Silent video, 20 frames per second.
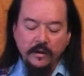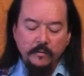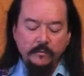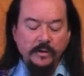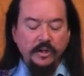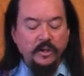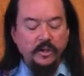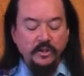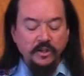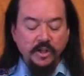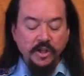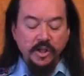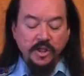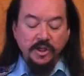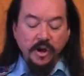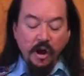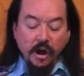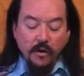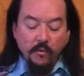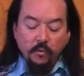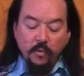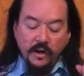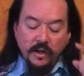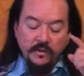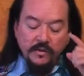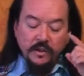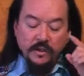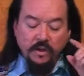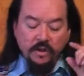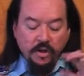because thought
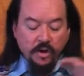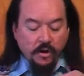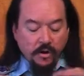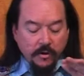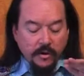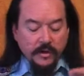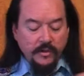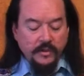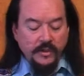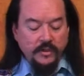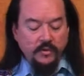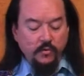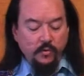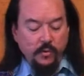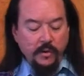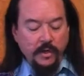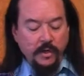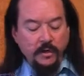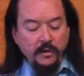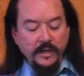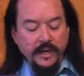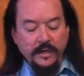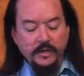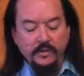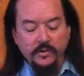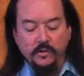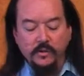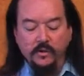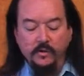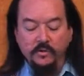runs in currents as real
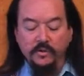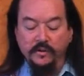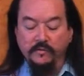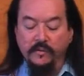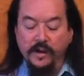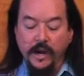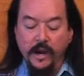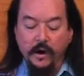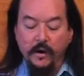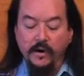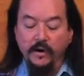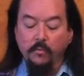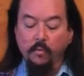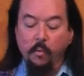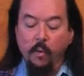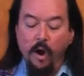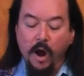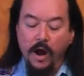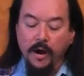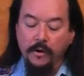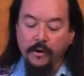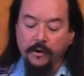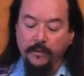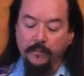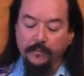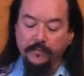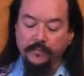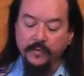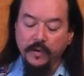as those of air and water.